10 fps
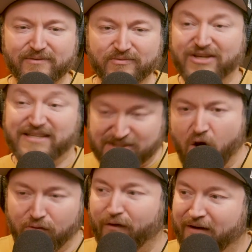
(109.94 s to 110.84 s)
this is
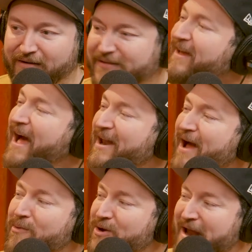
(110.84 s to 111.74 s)
over. Mm-hmm. Like
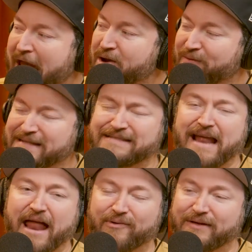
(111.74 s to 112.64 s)
I wouldn't enter. That's
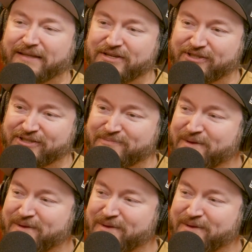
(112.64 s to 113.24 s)
not a relationship